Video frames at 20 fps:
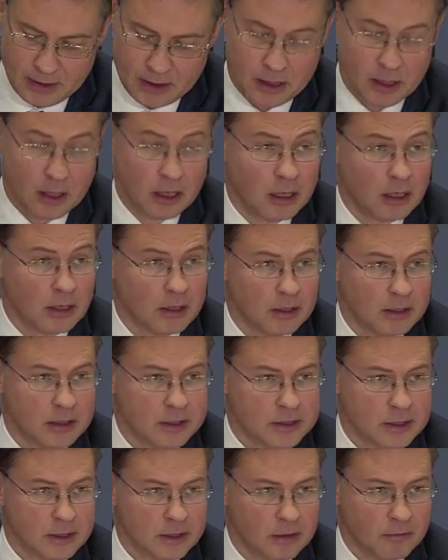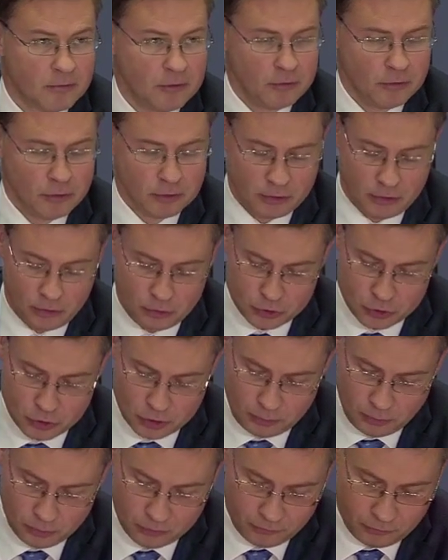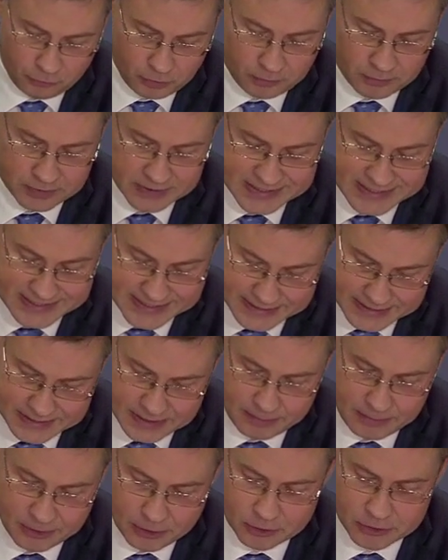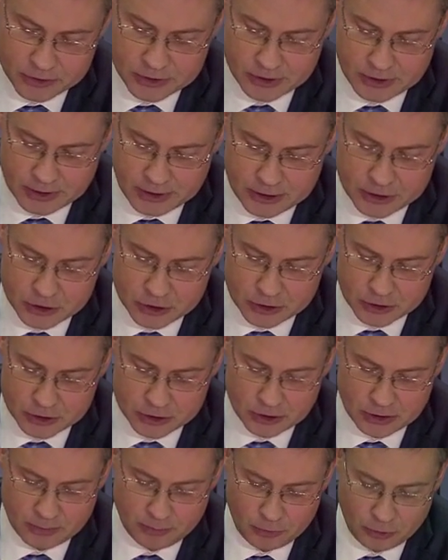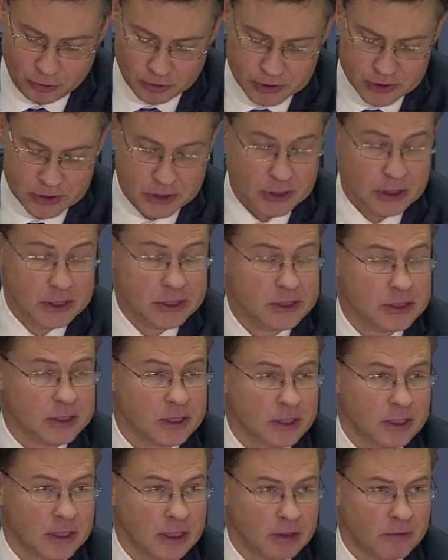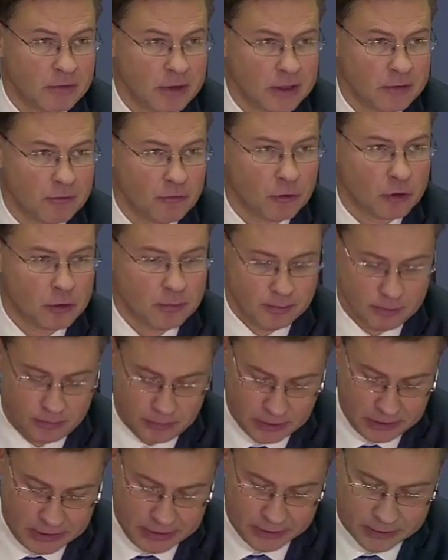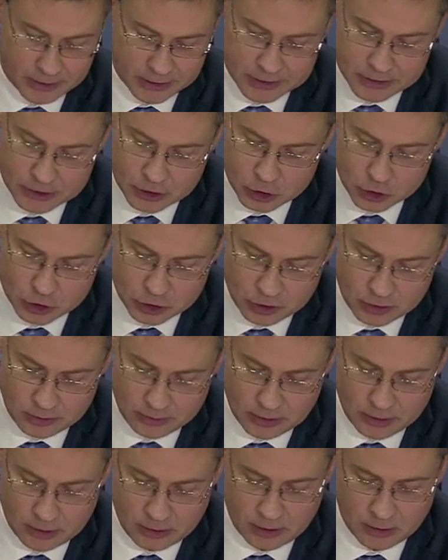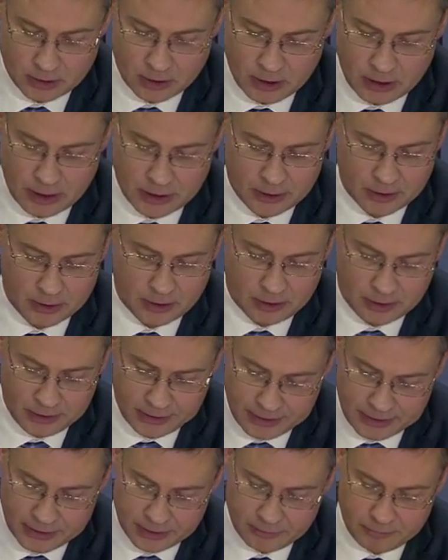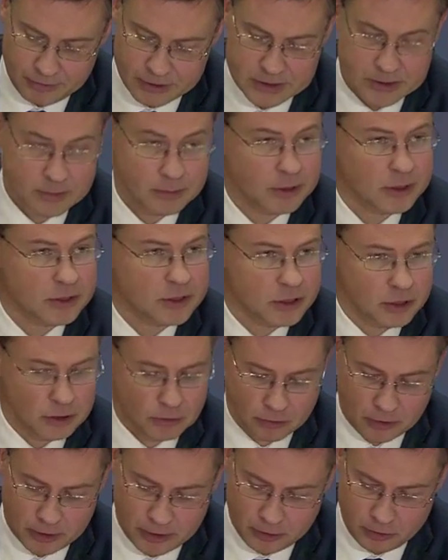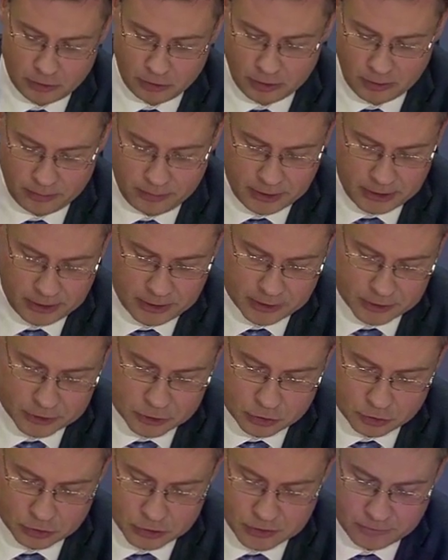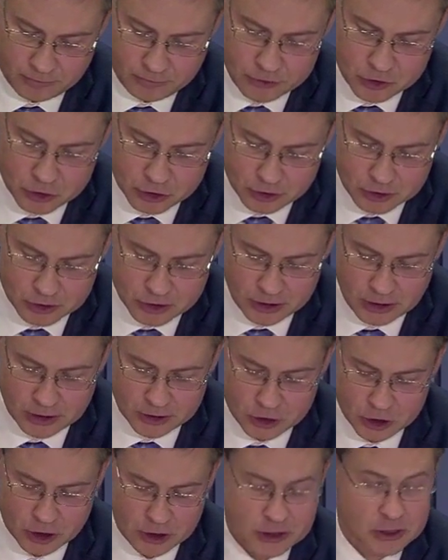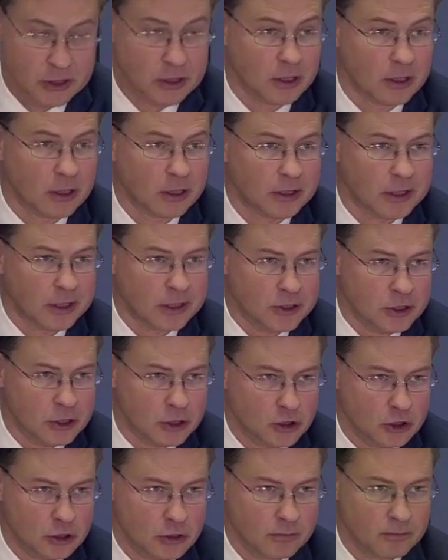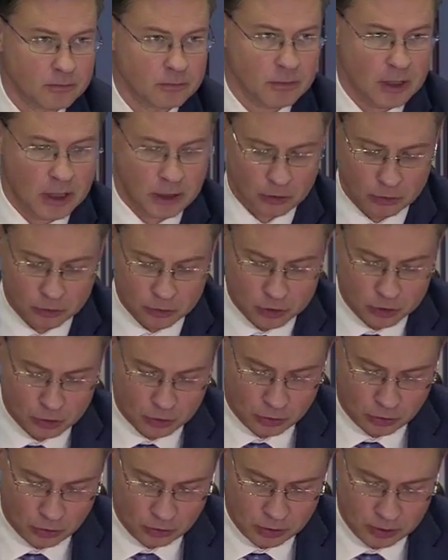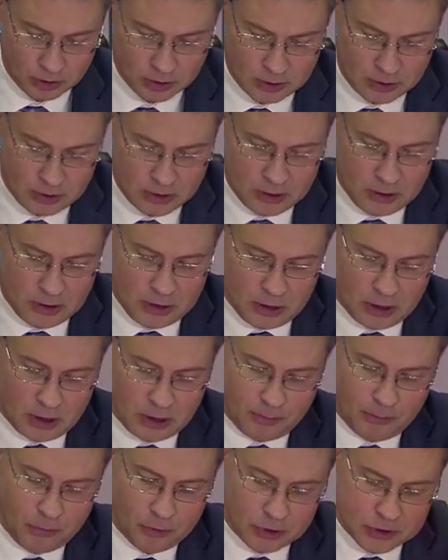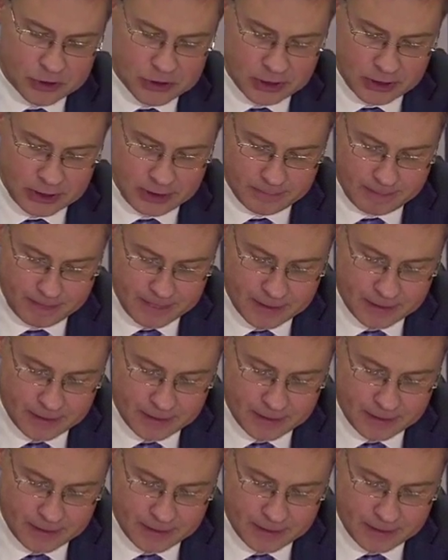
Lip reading: We will also put forward systemic considerations in policies relevant for green transition, like green investment, circular economy, resource efficiency, and just transition across all policy